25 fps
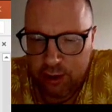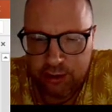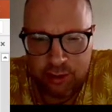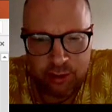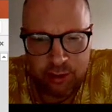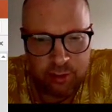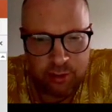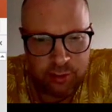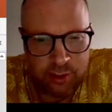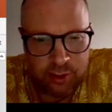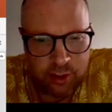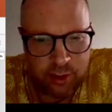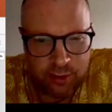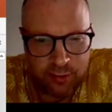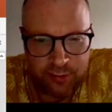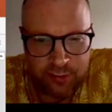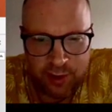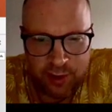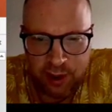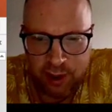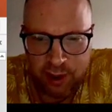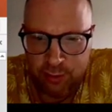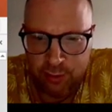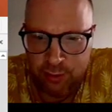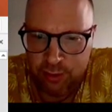they're also
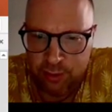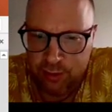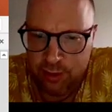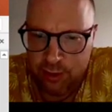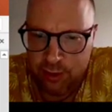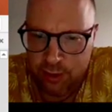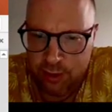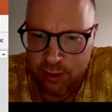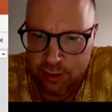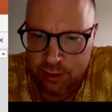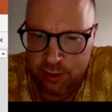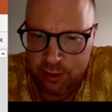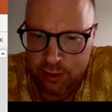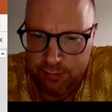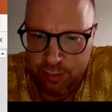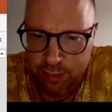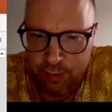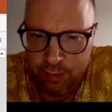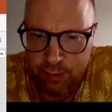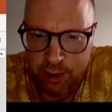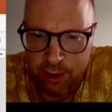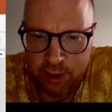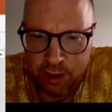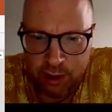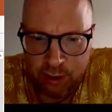very good
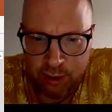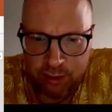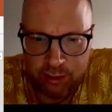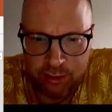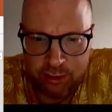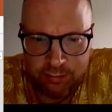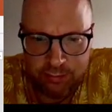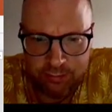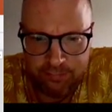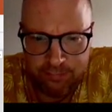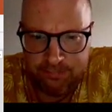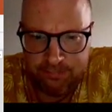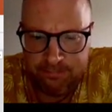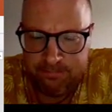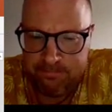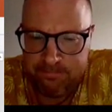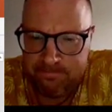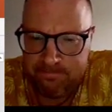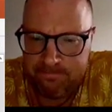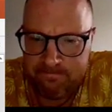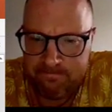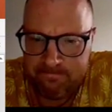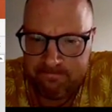public cloud.